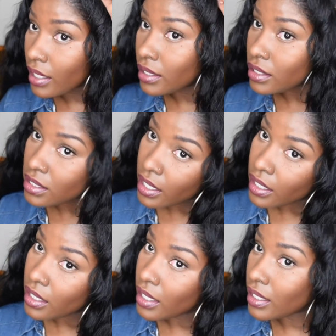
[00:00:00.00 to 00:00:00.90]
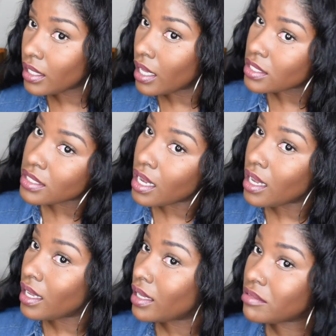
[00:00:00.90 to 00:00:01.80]
cut this hair, and it has
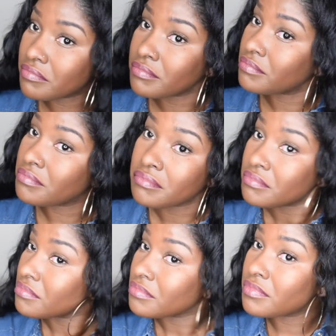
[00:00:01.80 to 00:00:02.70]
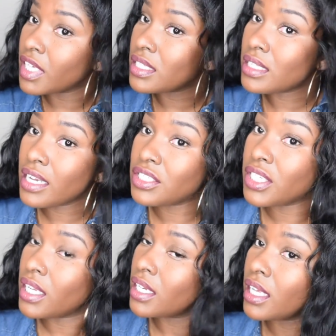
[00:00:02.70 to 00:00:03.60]
not, it's not
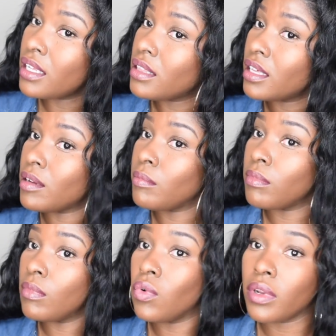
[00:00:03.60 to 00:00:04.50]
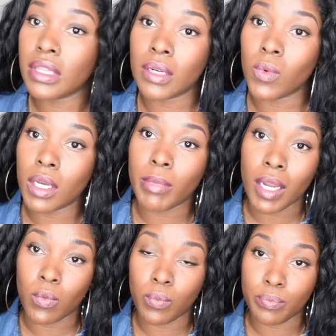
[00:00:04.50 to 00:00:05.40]
shedding anything more than what
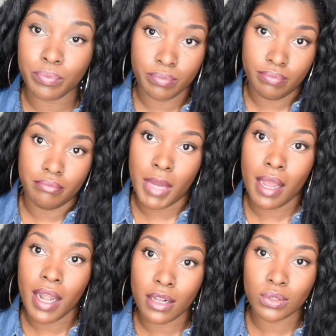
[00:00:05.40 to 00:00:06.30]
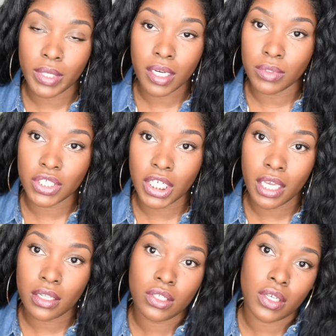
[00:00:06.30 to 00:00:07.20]
my natural hair would
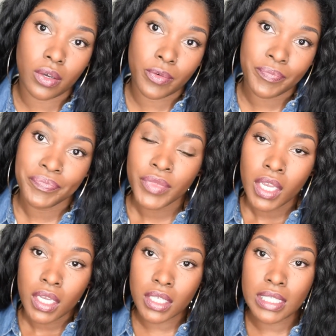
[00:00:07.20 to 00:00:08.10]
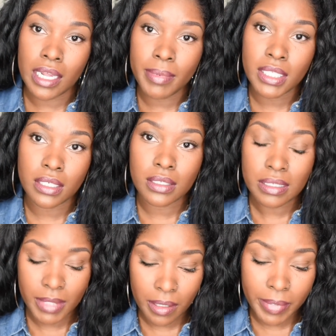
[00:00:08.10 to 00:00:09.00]
shed. So it's not a big deal
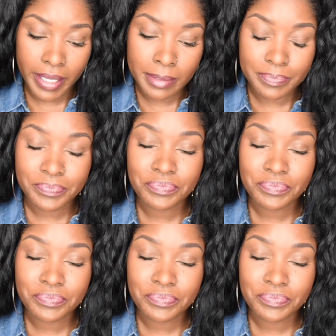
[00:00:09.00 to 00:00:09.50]
to me, but